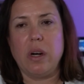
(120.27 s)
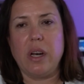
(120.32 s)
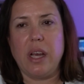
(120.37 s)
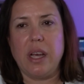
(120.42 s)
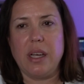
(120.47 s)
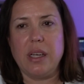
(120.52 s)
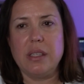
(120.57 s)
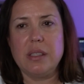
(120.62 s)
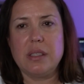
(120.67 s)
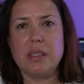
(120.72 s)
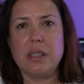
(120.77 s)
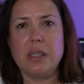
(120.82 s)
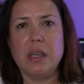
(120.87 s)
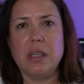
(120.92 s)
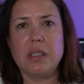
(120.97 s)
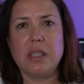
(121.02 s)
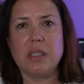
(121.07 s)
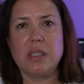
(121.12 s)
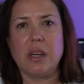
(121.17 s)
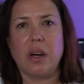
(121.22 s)
days
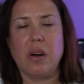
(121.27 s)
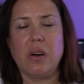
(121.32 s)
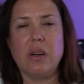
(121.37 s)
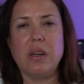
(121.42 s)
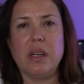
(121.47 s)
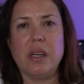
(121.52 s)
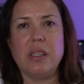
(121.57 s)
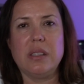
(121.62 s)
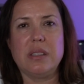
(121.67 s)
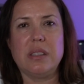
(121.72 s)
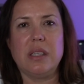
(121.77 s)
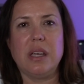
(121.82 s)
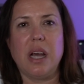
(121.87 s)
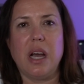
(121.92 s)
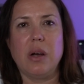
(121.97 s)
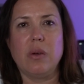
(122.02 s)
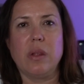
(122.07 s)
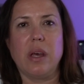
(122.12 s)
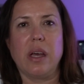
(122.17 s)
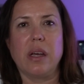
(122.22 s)
to start and see
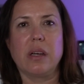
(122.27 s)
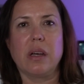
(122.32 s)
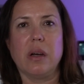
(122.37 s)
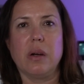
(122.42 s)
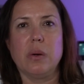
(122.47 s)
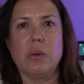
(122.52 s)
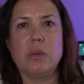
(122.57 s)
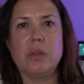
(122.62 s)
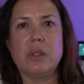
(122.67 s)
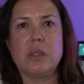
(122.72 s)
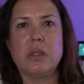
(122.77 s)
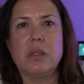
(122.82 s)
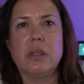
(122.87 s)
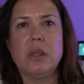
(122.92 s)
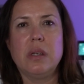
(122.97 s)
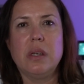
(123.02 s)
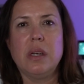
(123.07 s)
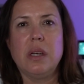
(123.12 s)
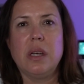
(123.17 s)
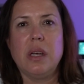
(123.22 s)
how that goes.
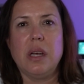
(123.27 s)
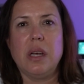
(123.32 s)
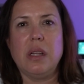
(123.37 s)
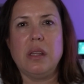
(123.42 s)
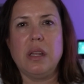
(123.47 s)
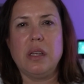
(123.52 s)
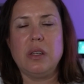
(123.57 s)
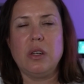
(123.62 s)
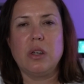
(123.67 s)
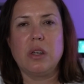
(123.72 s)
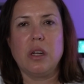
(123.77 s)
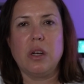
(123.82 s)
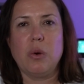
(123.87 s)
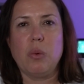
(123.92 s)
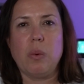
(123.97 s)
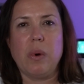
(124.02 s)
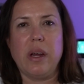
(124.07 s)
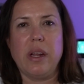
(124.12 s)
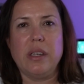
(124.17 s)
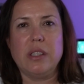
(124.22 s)
And then you're going to
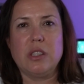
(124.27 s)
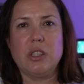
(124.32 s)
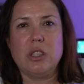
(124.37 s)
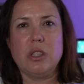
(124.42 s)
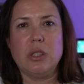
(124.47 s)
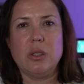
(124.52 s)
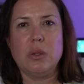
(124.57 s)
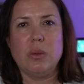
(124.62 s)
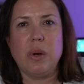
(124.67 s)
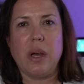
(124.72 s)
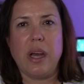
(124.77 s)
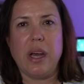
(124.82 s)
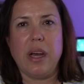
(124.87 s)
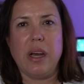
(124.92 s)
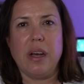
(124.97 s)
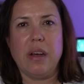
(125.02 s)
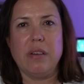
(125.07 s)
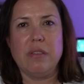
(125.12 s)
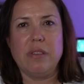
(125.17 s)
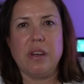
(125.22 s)
want to
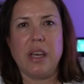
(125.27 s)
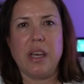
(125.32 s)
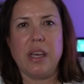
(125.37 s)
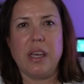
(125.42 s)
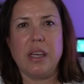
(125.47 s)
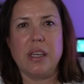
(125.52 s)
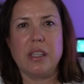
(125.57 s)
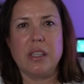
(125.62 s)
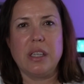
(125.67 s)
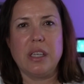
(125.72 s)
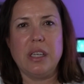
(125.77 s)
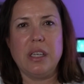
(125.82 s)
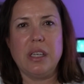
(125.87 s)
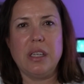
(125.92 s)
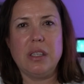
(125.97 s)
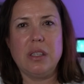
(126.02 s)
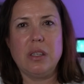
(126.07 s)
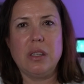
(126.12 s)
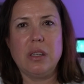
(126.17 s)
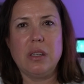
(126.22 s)
have a
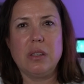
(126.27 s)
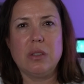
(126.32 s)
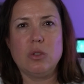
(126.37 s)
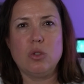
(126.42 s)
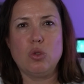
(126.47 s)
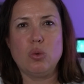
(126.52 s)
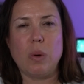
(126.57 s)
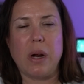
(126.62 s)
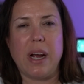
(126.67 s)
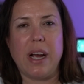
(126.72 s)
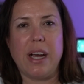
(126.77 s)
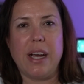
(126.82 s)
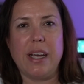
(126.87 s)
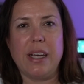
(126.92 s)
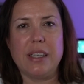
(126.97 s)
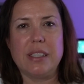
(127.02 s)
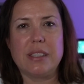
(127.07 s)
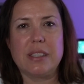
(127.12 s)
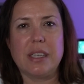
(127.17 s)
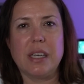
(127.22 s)
clean,
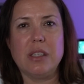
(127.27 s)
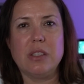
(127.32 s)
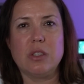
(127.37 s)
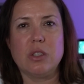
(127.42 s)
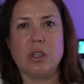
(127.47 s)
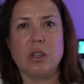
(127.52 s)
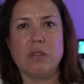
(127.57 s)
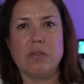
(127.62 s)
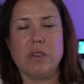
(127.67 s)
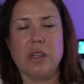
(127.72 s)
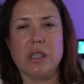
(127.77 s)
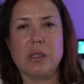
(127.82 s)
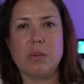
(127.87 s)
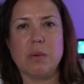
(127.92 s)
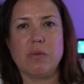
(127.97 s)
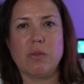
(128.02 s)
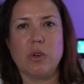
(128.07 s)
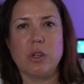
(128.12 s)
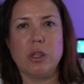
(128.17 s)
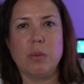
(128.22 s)
dry skin surface
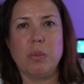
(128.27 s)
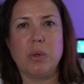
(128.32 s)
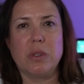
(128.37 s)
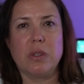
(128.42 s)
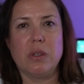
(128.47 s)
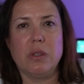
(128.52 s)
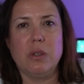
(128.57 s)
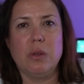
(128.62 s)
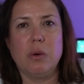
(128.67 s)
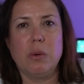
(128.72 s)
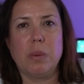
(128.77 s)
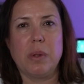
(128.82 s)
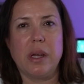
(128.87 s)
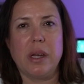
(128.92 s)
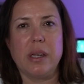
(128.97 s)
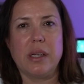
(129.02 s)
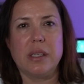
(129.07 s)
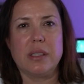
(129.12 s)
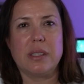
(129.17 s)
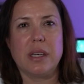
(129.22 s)
before you put the new
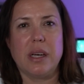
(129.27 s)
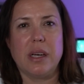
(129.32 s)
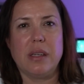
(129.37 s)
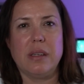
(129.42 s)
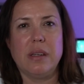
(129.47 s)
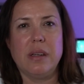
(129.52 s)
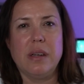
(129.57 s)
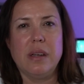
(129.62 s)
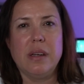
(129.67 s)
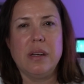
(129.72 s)
appliance on.